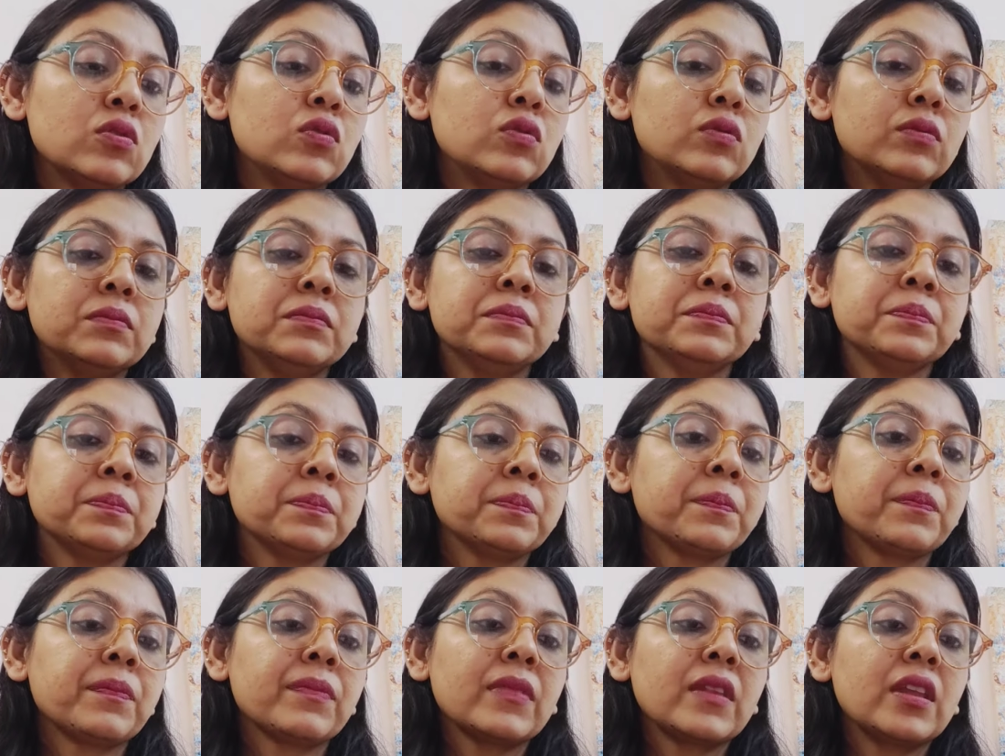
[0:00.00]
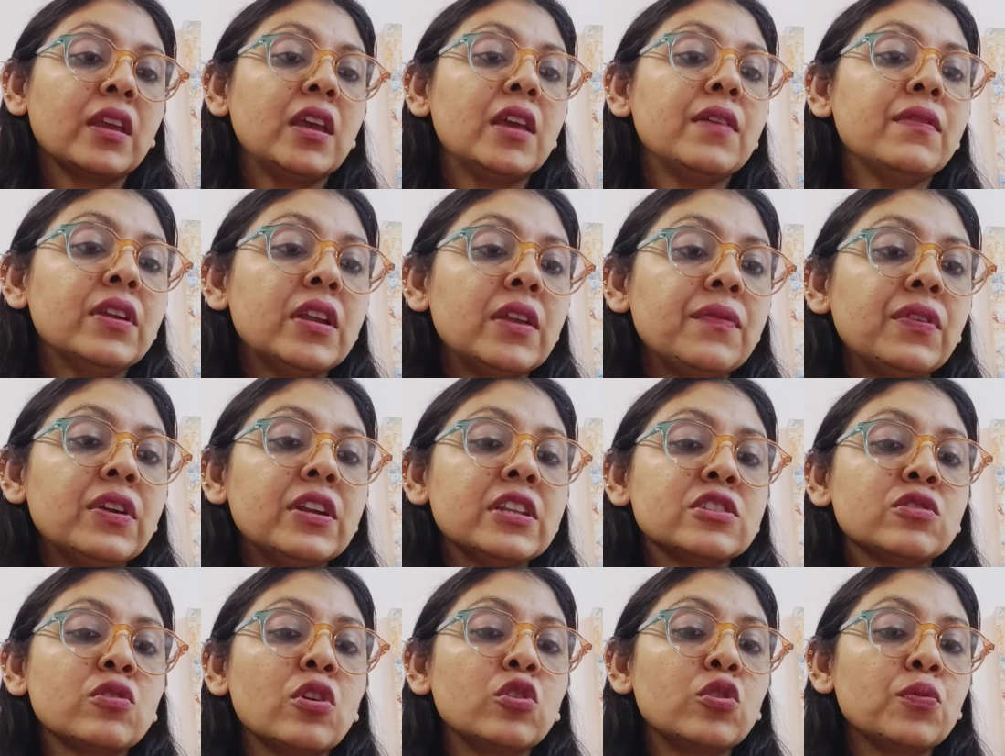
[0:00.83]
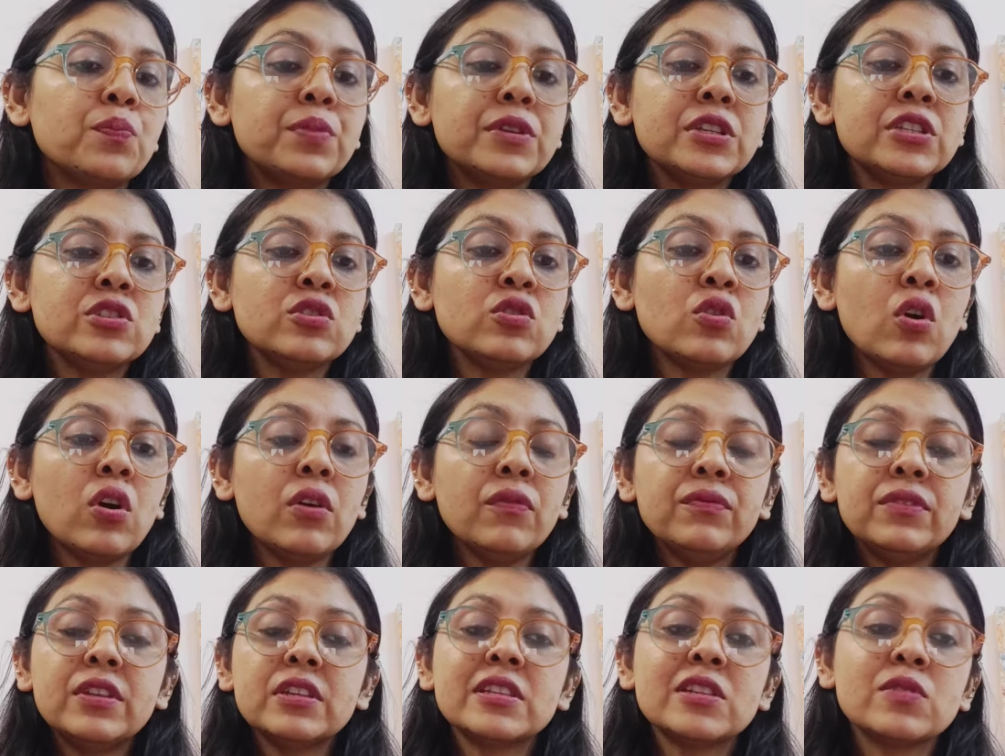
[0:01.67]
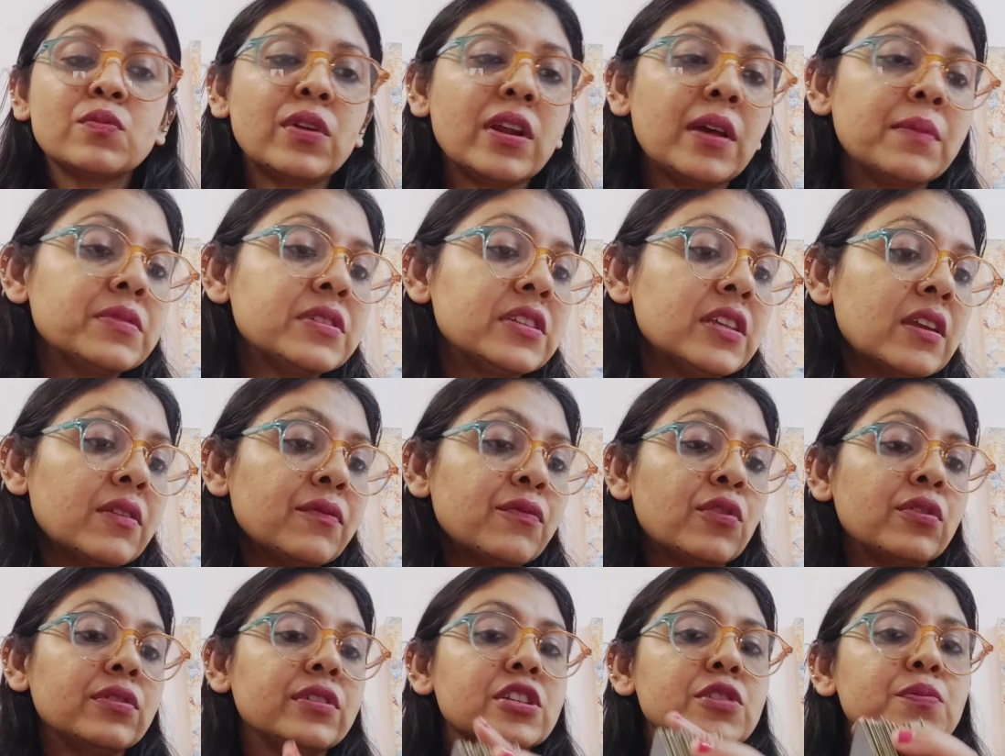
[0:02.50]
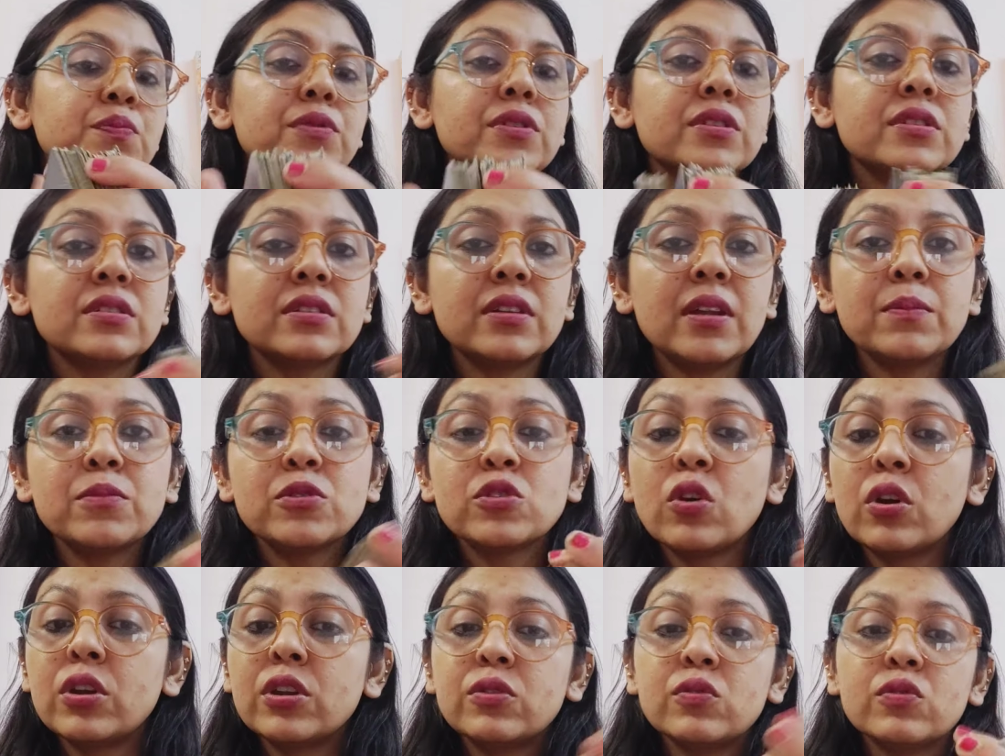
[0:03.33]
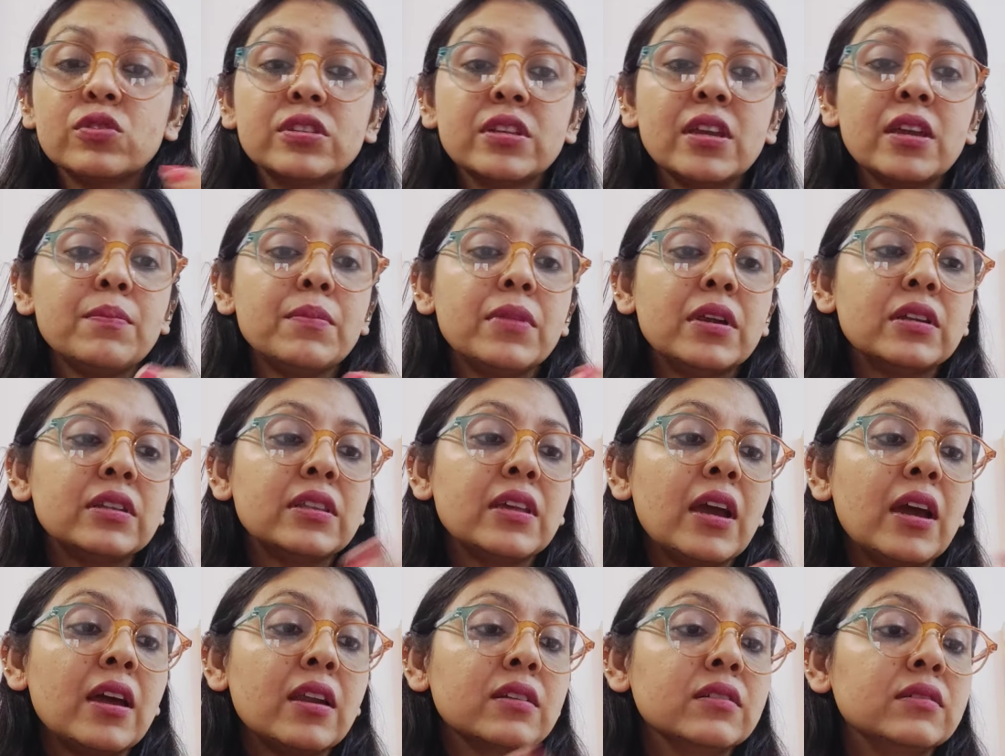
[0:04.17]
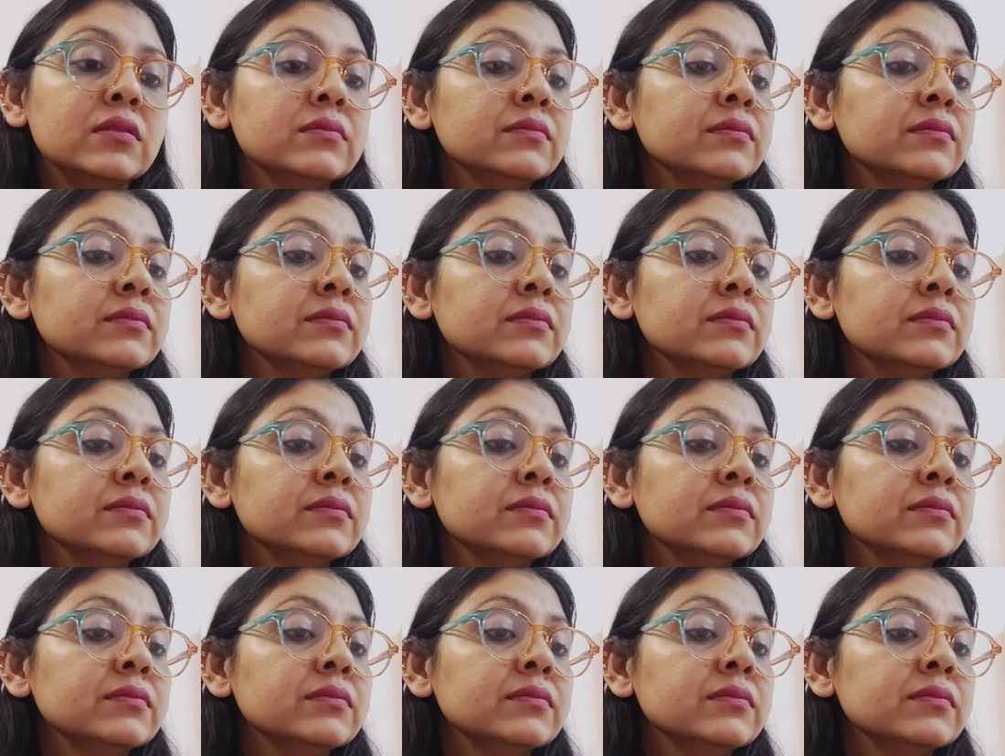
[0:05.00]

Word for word: So even if it is going to piss you off, this is what I'm seeing for this person. I'm sorry to say, but they are